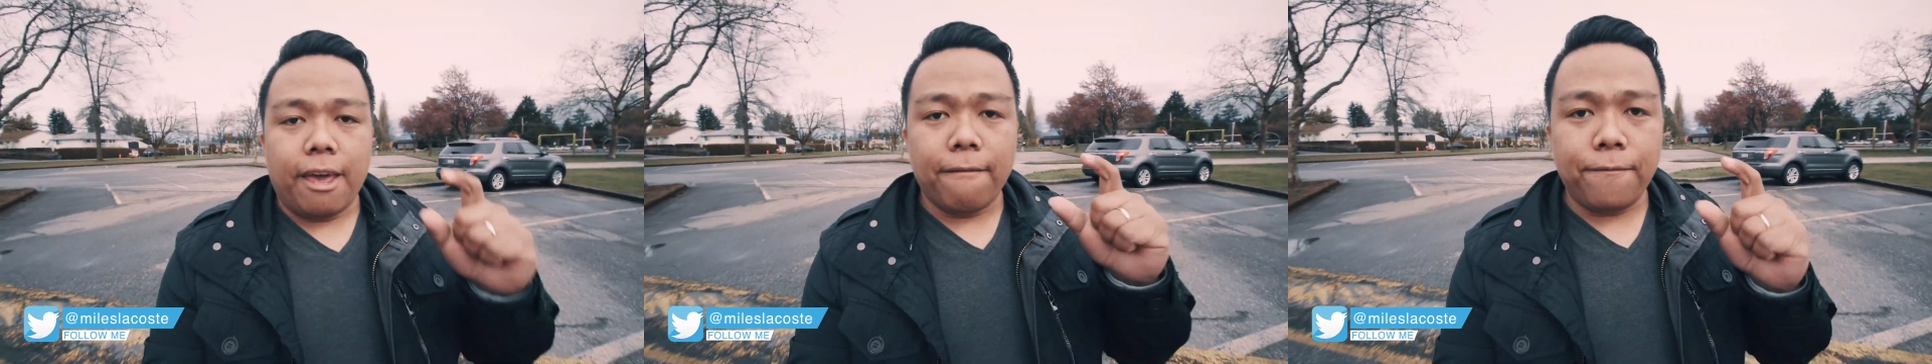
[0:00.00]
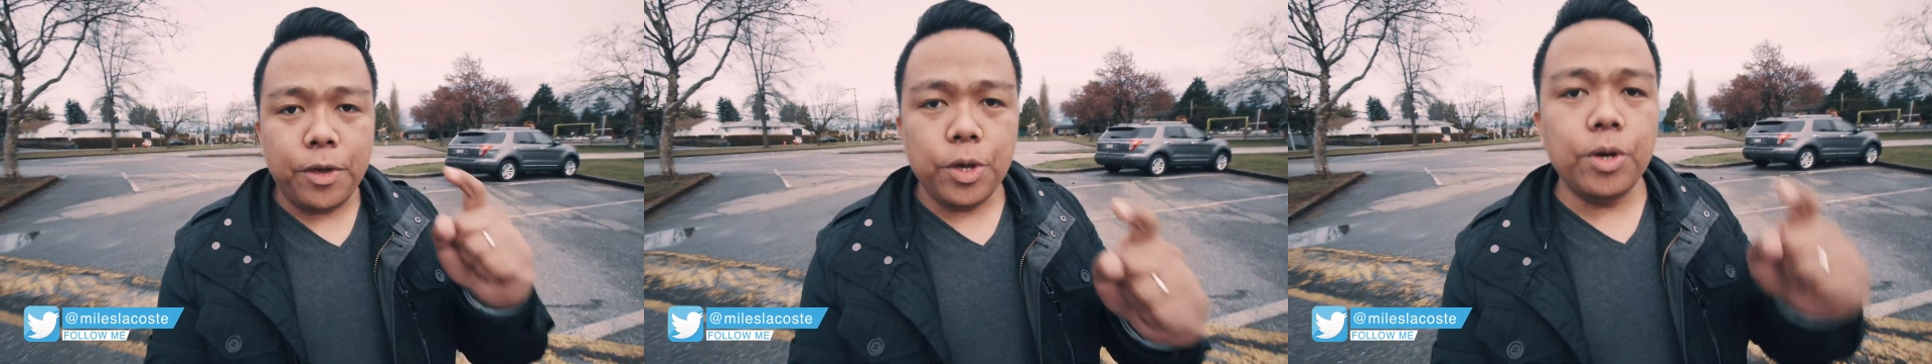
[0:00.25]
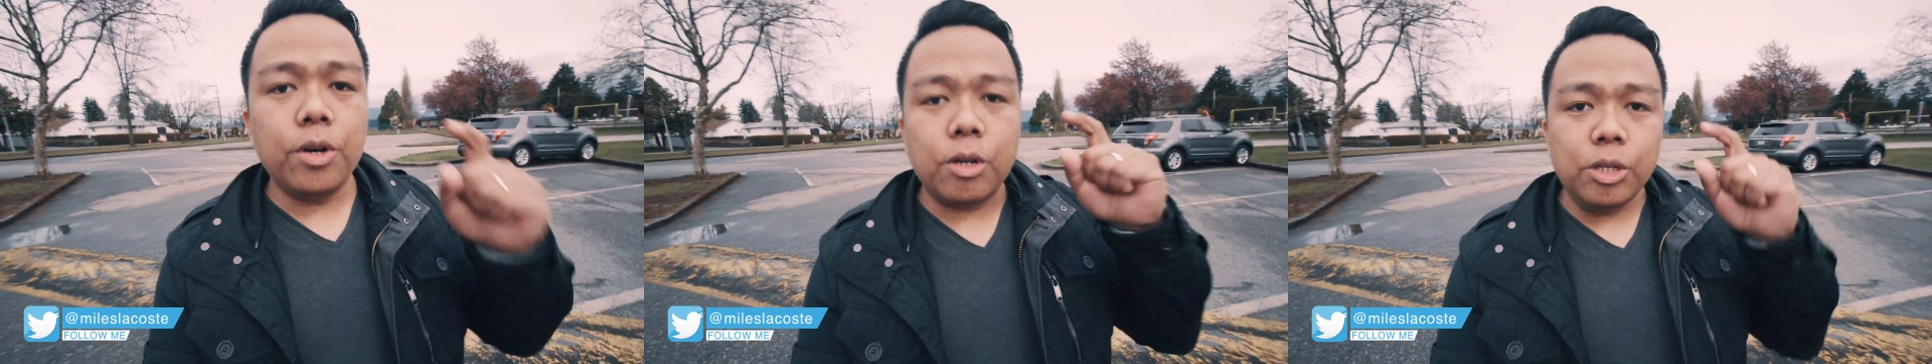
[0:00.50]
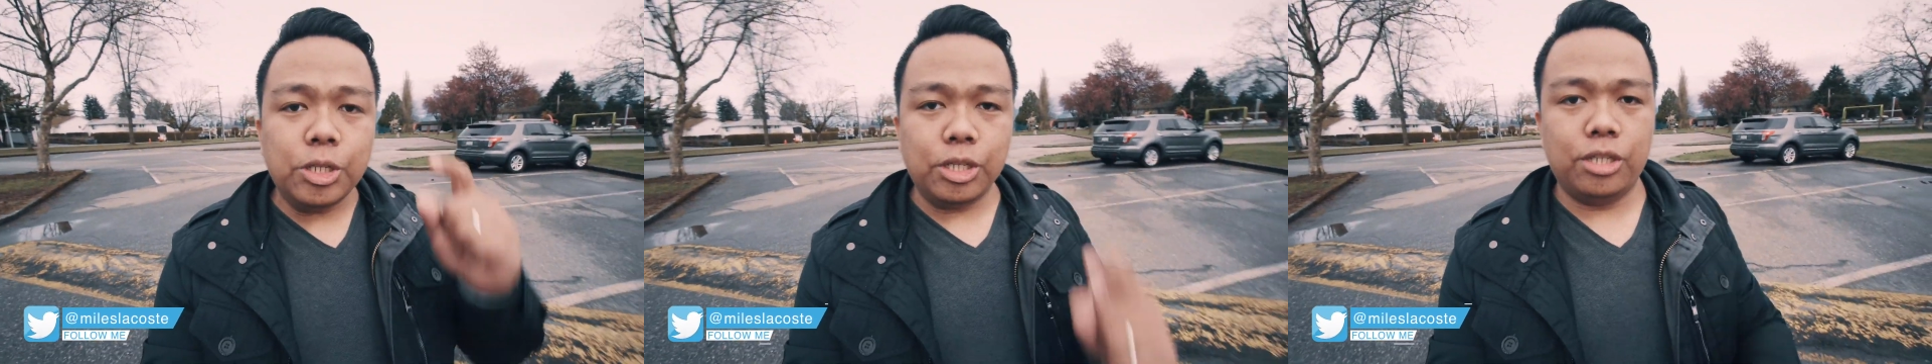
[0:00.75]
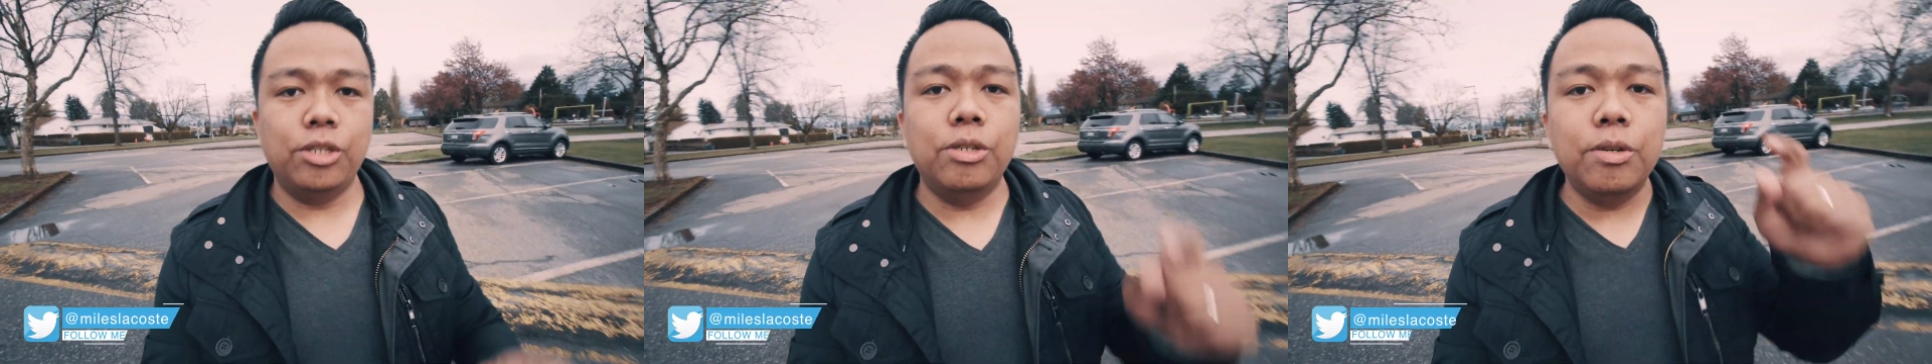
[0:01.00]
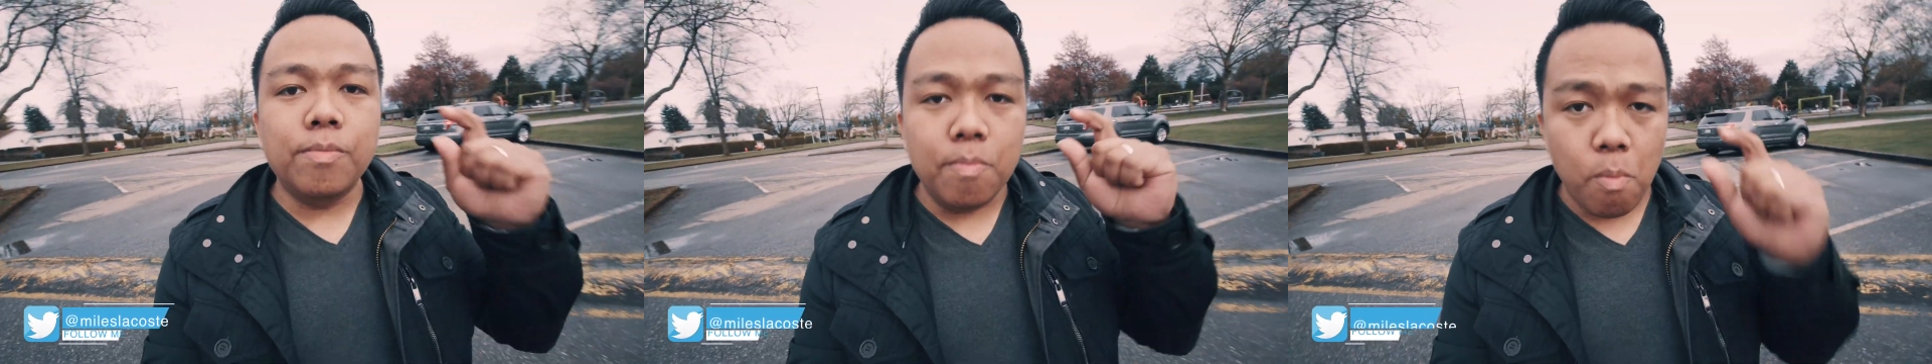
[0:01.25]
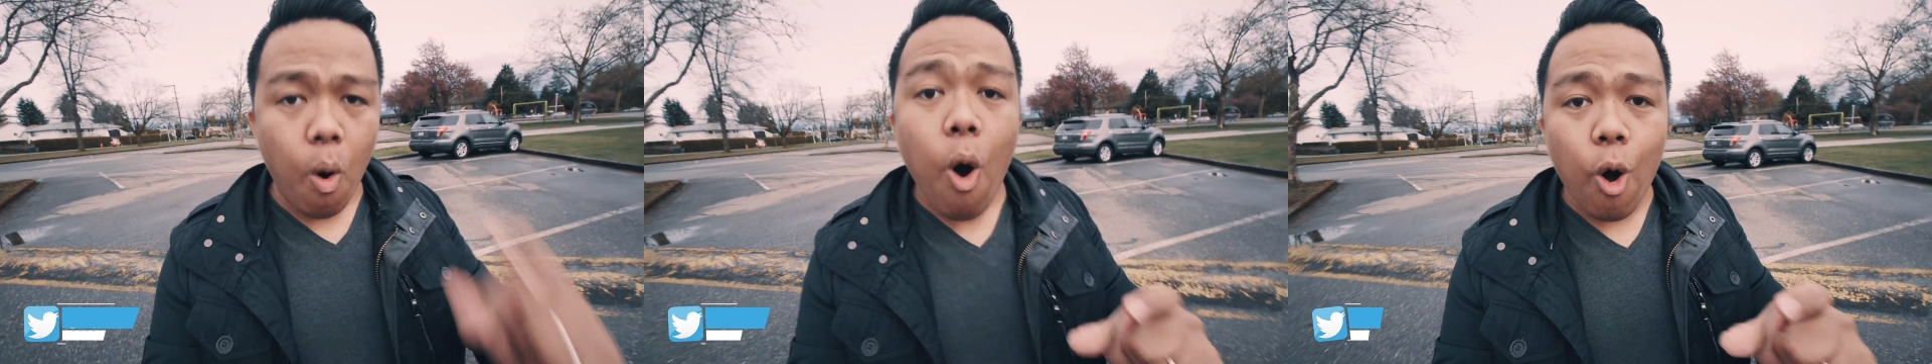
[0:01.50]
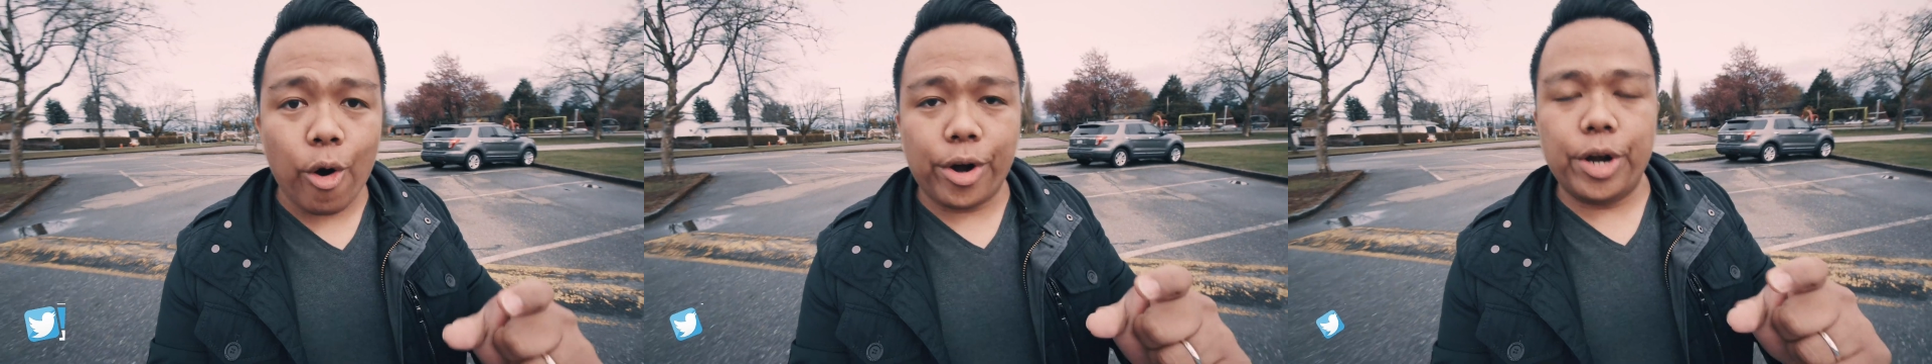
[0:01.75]
If you consume
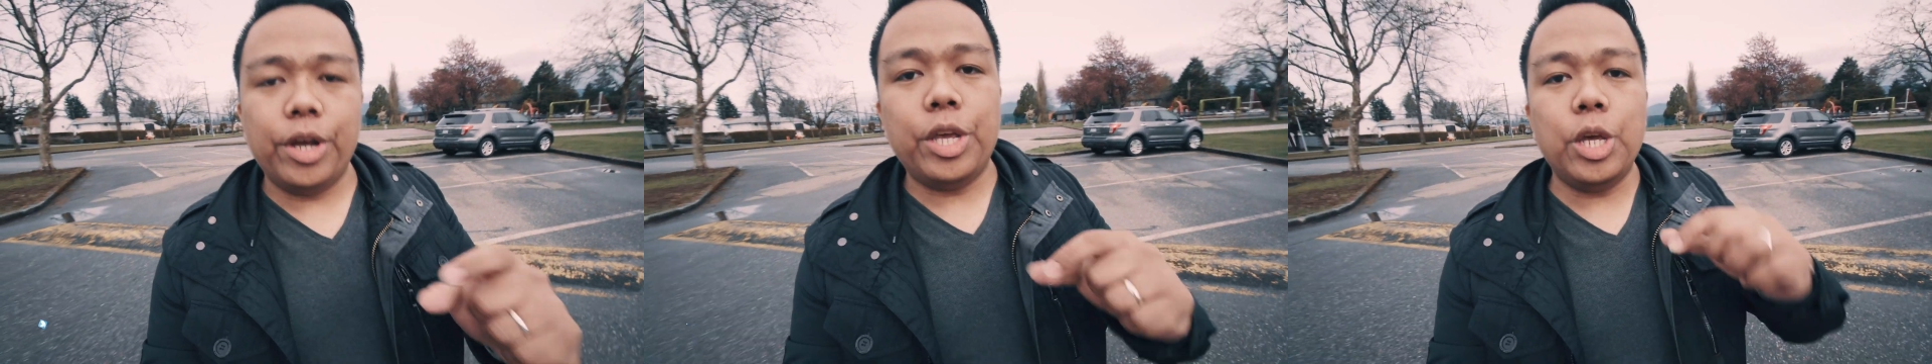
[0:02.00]
more,